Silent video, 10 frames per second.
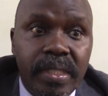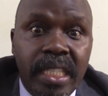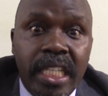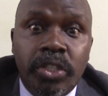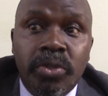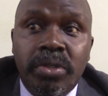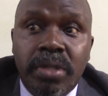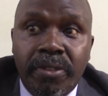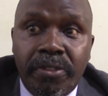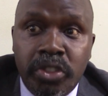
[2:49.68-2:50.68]
They should
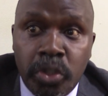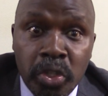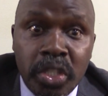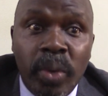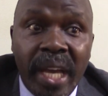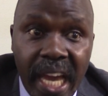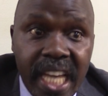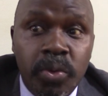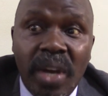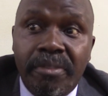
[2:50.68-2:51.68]
choose to
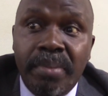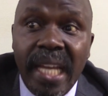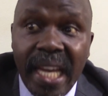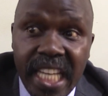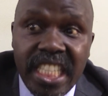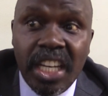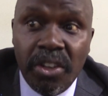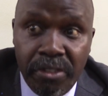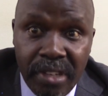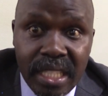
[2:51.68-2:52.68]
engage. We have been engaging
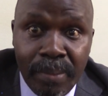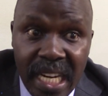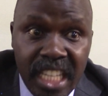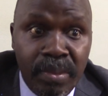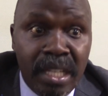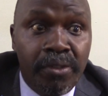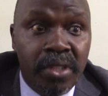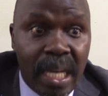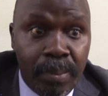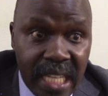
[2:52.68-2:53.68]
university management for
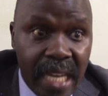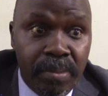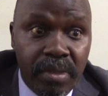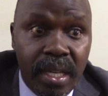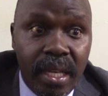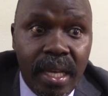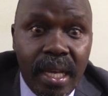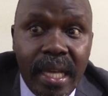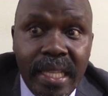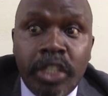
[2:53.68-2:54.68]
some time.
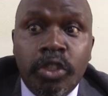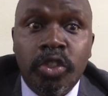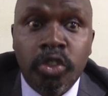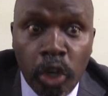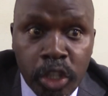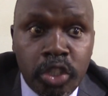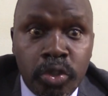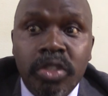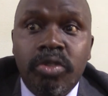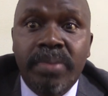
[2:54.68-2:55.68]
They should not
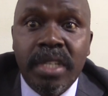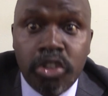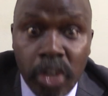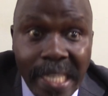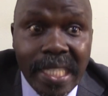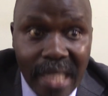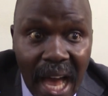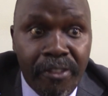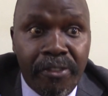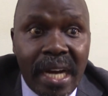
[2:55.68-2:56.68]
choose to betray
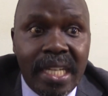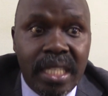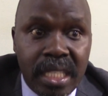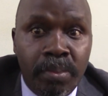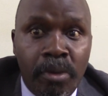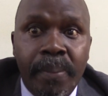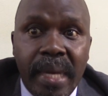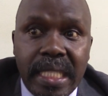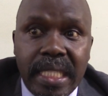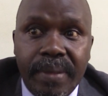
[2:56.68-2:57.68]
staff at this
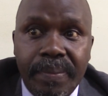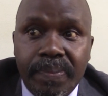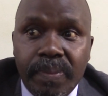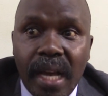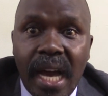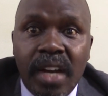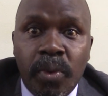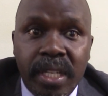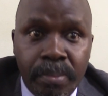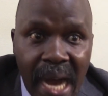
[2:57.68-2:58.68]
moment. And
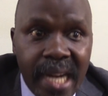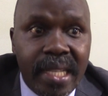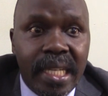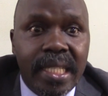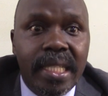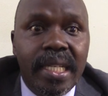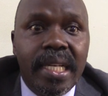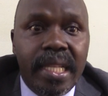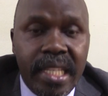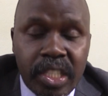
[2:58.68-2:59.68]
we demand that
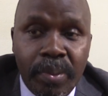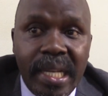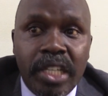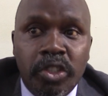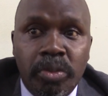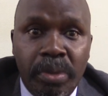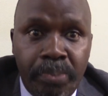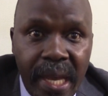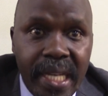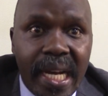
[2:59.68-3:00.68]
this money should be
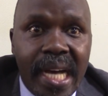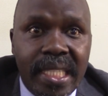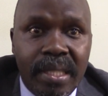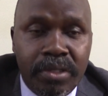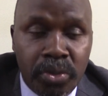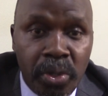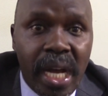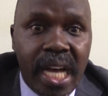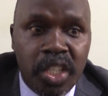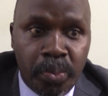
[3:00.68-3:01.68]
paid as soon
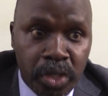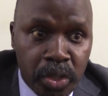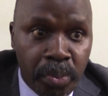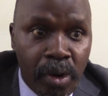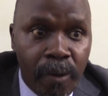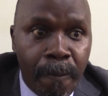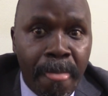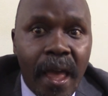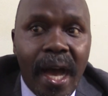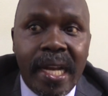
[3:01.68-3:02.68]
as possible.
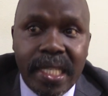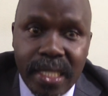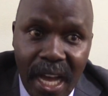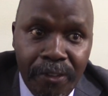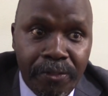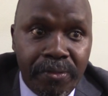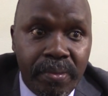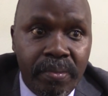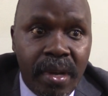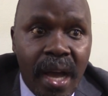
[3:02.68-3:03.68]
And staff
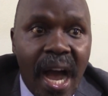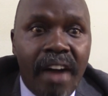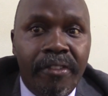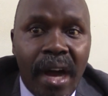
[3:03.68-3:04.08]
have